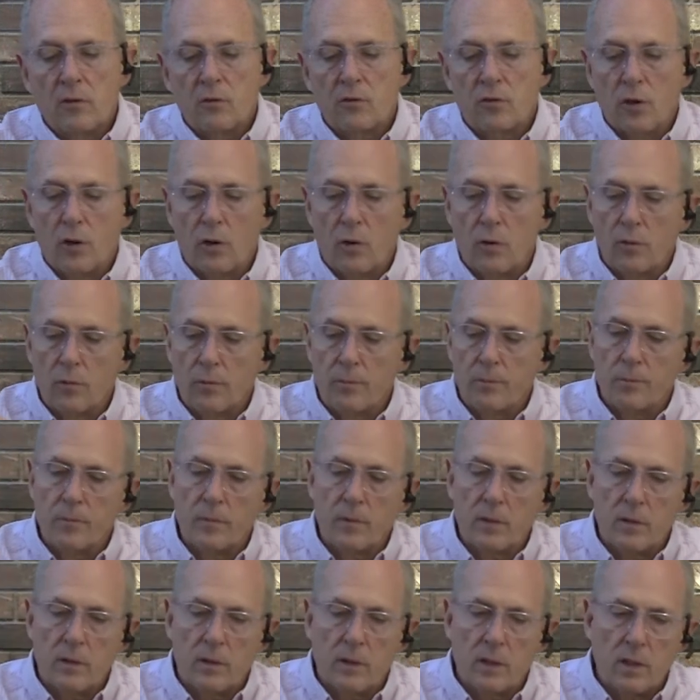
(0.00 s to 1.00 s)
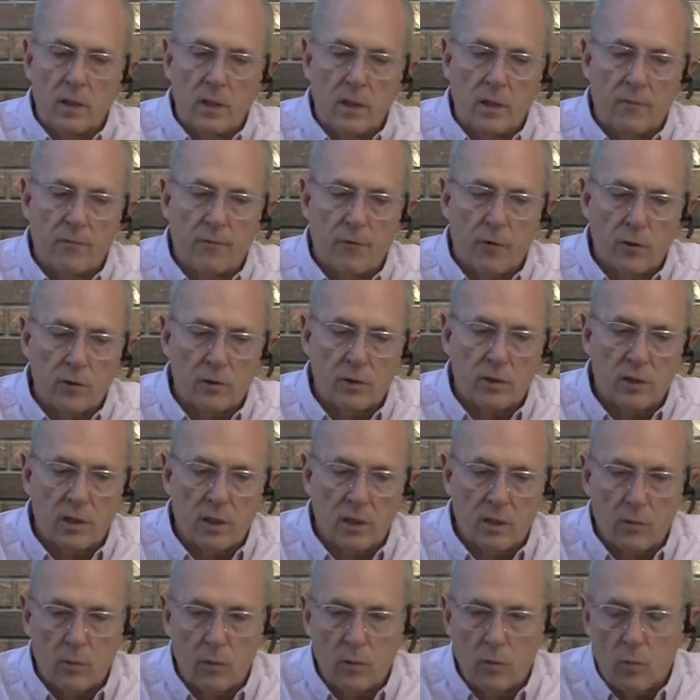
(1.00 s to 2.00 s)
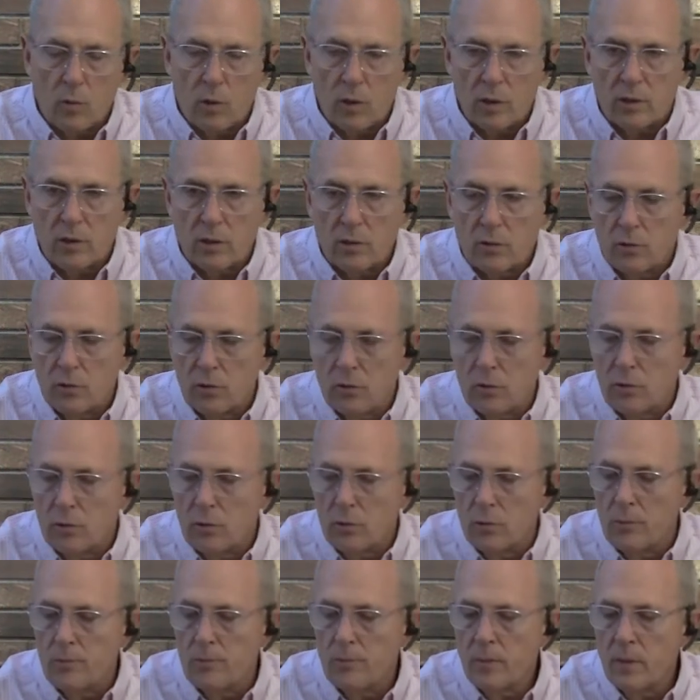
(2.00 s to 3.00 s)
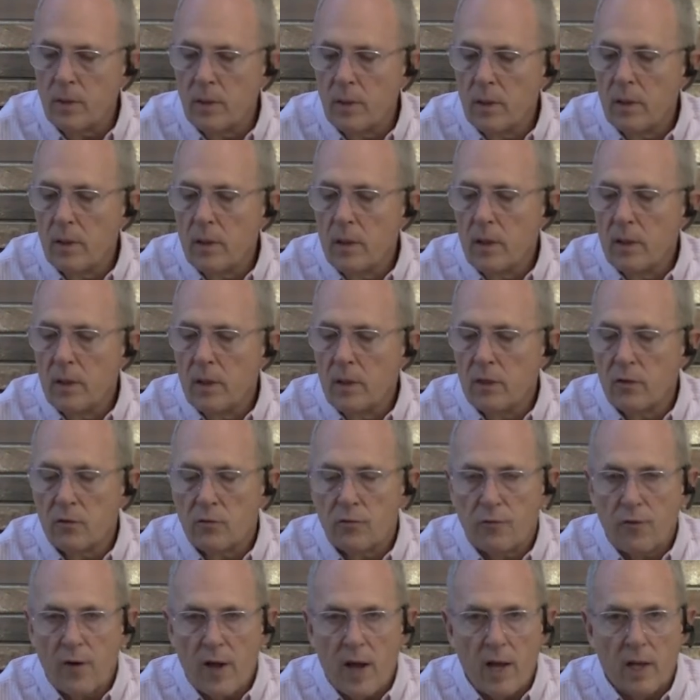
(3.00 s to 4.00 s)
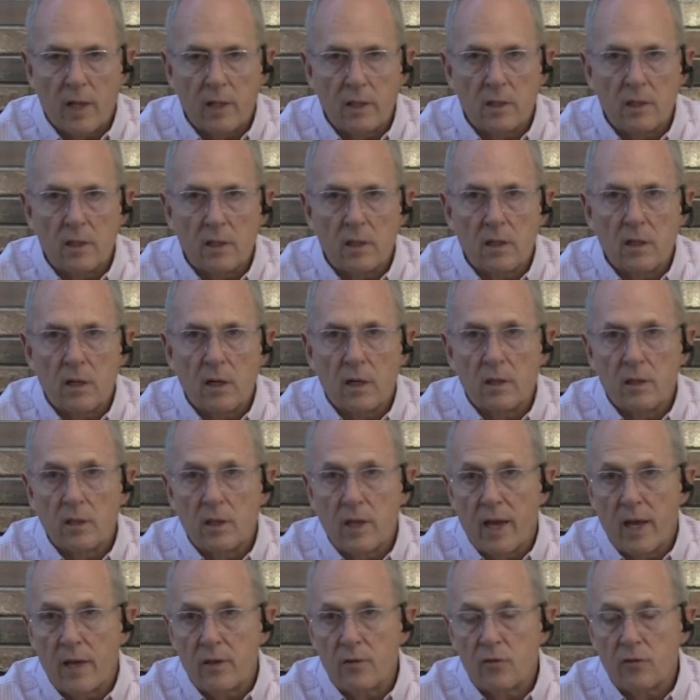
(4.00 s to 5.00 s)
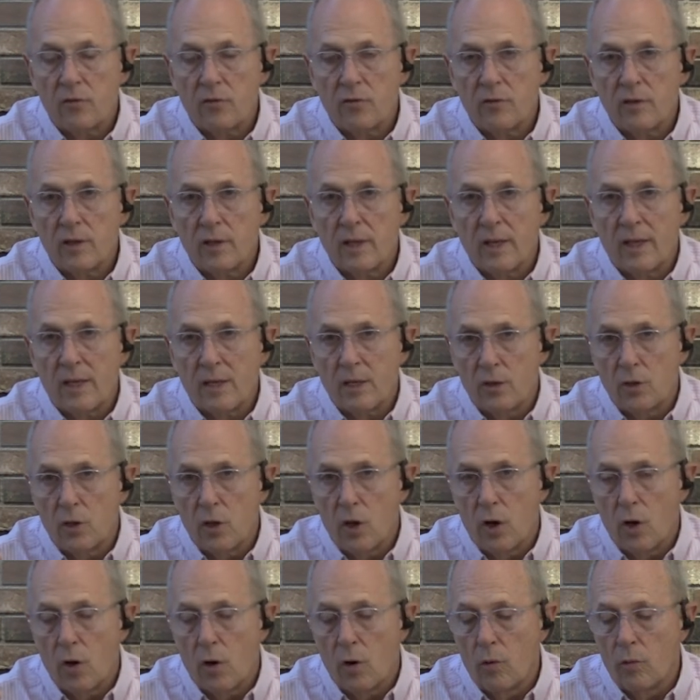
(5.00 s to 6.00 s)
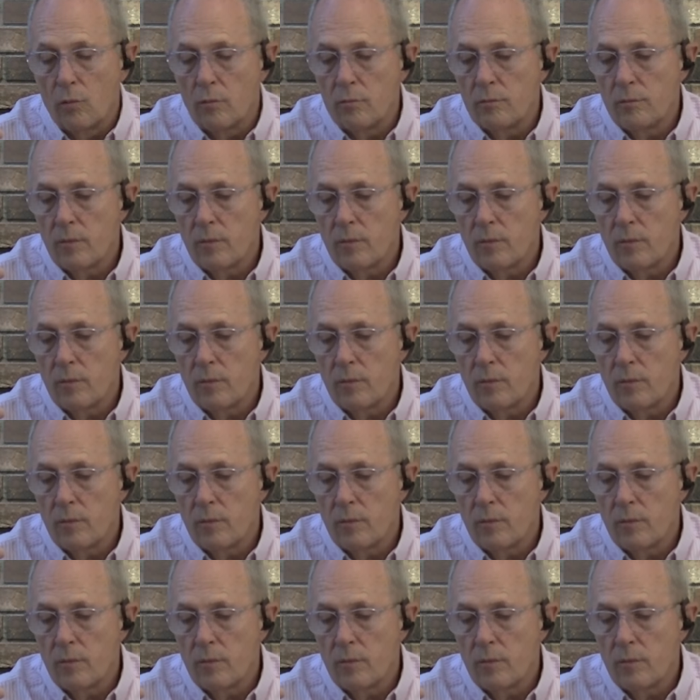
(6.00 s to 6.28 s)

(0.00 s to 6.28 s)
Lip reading: So the first thing we want to do is find a yes and a no.